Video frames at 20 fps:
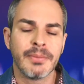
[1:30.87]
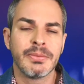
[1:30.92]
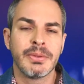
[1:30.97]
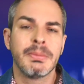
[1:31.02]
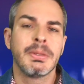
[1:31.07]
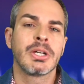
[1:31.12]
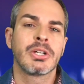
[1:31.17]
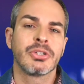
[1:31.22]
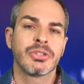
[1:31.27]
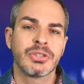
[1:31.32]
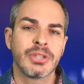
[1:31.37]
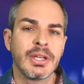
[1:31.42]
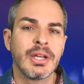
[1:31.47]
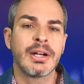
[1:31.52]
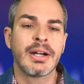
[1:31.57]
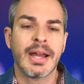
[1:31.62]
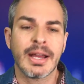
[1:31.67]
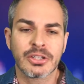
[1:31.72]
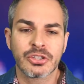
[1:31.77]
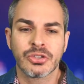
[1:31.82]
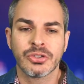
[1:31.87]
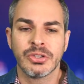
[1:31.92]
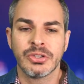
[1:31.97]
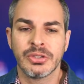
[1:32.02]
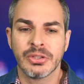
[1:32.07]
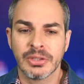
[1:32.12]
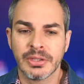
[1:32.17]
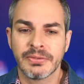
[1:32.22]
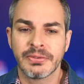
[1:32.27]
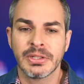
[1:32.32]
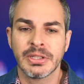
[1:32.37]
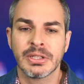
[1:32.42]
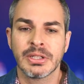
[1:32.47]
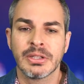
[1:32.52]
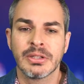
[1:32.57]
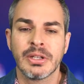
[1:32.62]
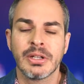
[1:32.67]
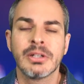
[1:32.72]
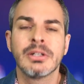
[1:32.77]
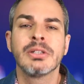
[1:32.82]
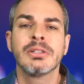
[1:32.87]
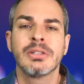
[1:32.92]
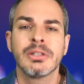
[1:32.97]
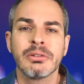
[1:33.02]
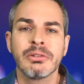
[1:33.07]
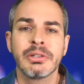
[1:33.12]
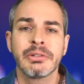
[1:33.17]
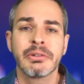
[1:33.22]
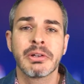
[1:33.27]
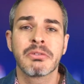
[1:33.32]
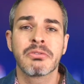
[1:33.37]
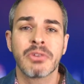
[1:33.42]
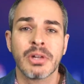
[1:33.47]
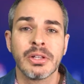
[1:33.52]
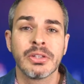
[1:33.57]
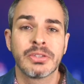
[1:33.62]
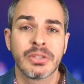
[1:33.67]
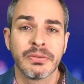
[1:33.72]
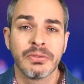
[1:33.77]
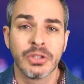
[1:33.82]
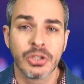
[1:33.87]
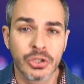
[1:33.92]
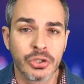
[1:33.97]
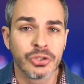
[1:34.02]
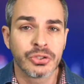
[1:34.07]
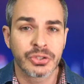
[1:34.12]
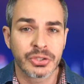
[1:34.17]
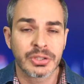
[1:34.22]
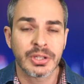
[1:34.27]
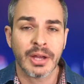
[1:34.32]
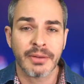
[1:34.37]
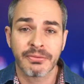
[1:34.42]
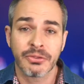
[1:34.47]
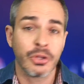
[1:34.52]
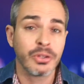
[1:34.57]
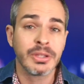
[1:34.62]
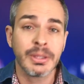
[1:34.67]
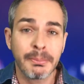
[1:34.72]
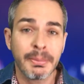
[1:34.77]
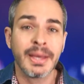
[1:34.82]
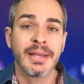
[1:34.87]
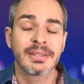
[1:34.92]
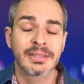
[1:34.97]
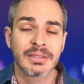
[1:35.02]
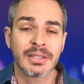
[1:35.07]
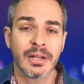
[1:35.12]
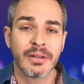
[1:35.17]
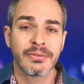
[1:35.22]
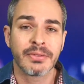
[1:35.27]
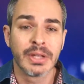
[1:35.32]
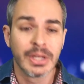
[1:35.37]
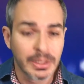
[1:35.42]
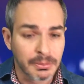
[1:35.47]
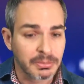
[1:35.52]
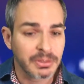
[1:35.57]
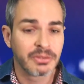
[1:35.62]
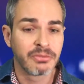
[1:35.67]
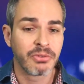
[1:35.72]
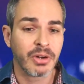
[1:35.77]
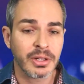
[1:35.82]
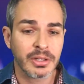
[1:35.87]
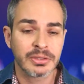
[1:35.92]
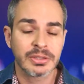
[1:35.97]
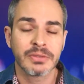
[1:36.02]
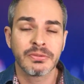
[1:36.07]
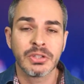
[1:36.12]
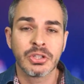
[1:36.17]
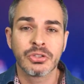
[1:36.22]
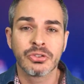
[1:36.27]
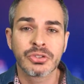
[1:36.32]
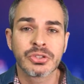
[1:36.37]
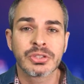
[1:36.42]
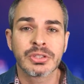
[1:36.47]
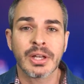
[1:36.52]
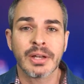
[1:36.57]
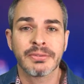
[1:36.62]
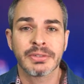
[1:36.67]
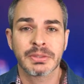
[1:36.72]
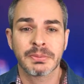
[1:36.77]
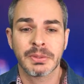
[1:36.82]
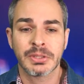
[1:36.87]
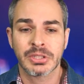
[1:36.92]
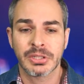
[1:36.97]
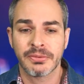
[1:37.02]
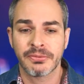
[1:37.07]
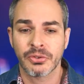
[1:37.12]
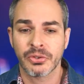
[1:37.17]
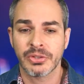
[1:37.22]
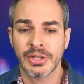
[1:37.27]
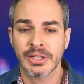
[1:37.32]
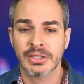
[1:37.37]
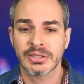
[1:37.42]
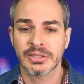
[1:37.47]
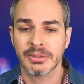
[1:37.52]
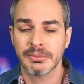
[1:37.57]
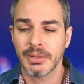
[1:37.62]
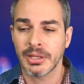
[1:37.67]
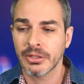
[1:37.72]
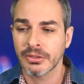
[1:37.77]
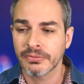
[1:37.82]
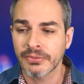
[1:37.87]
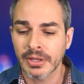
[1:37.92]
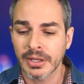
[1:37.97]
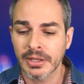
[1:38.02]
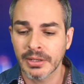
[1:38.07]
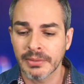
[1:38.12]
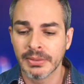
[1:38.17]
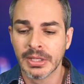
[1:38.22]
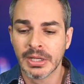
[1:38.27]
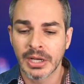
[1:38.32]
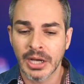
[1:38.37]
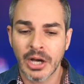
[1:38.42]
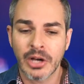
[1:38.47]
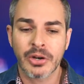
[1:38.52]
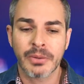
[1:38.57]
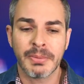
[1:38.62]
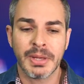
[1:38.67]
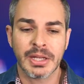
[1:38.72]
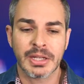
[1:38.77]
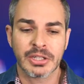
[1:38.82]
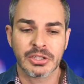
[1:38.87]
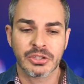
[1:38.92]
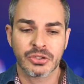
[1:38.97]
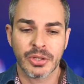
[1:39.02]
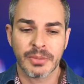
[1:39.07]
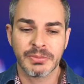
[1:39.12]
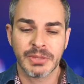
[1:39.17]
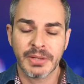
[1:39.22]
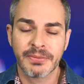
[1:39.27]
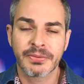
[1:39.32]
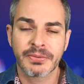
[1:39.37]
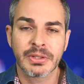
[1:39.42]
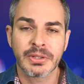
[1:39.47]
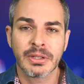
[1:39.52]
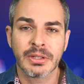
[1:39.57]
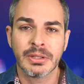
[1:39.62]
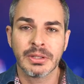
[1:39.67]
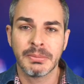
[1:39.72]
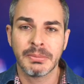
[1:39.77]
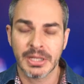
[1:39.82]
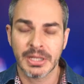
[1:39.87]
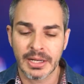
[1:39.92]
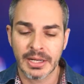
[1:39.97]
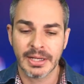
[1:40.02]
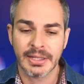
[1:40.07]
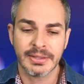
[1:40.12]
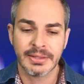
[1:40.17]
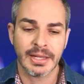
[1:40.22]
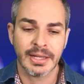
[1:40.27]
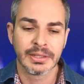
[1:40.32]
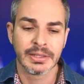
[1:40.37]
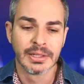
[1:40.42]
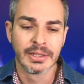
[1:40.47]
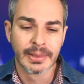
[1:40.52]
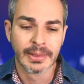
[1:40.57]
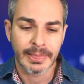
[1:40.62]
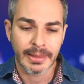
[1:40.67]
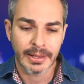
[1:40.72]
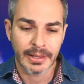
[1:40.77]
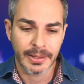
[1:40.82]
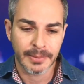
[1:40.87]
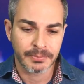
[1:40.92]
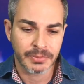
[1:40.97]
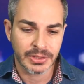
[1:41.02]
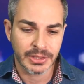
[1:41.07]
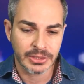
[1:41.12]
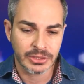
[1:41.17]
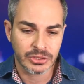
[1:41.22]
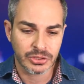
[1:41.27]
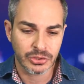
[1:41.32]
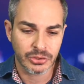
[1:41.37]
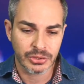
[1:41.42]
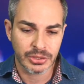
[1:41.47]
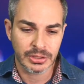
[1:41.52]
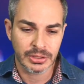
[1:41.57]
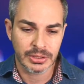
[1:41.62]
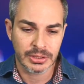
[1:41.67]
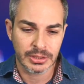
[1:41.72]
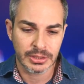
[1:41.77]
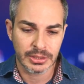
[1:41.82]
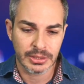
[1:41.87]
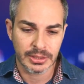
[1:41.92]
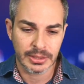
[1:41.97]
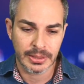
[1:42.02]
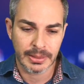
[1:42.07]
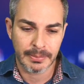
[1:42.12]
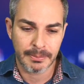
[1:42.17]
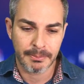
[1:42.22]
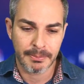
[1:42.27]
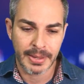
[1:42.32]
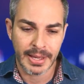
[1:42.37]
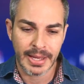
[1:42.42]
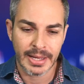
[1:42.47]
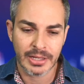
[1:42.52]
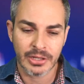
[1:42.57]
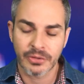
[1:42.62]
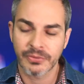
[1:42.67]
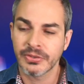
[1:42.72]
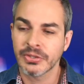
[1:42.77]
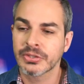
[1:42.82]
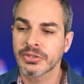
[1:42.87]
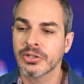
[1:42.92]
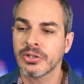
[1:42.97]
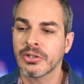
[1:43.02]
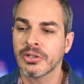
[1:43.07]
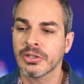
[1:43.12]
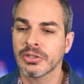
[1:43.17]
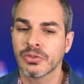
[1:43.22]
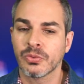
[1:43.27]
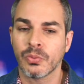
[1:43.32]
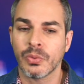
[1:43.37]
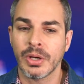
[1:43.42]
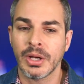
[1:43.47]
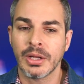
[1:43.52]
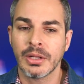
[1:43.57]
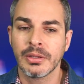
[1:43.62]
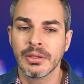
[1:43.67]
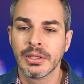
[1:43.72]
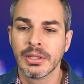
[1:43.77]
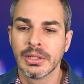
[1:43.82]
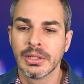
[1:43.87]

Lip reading: because they are actually delivering, and they're delivering relatively good stuff. Not the best stuff, but relatively good stuff, especially for legacy automakers. So I'm definitely behind that. Let's look at the back of this car as well.